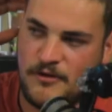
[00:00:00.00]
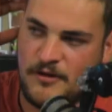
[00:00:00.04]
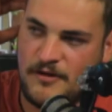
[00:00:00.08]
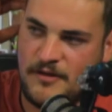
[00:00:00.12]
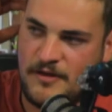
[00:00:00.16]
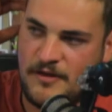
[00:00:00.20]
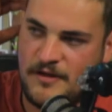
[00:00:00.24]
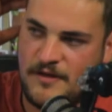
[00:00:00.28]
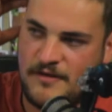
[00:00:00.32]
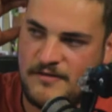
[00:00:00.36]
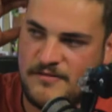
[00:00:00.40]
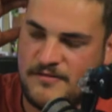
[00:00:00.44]

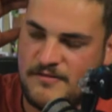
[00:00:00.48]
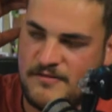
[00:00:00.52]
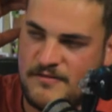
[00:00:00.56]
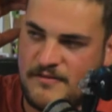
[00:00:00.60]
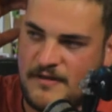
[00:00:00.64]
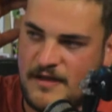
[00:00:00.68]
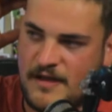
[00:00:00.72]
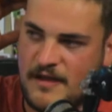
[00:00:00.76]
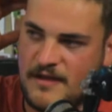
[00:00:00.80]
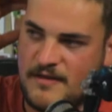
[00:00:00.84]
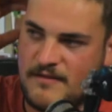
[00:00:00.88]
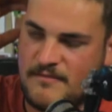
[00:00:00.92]
spoiler.
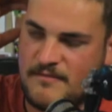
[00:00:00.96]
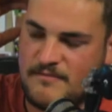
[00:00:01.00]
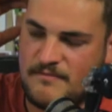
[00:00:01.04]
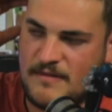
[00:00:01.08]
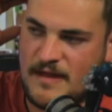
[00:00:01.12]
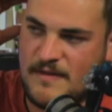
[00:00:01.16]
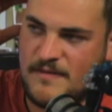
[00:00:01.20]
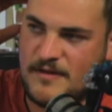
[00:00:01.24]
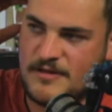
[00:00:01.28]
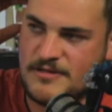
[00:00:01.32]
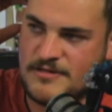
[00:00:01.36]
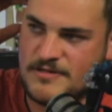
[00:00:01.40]
Like
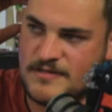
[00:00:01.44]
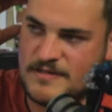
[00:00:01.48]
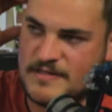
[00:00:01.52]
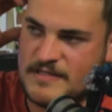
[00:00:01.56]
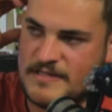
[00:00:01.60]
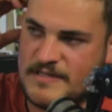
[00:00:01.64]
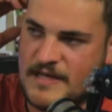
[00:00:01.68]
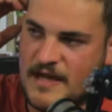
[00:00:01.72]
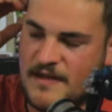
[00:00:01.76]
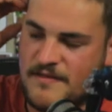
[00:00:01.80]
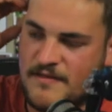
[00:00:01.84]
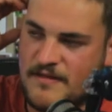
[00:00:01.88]
maybe I shouldn't
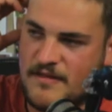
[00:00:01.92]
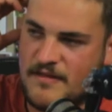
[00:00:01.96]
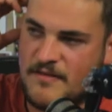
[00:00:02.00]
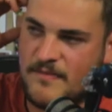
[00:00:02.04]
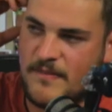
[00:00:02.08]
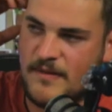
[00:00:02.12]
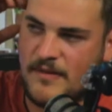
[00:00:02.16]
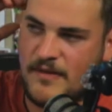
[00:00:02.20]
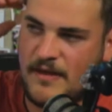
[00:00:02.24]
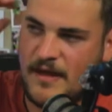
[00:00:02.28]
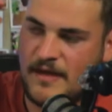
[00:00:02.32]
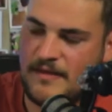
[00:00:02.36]
say this,
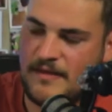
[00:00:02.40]
but like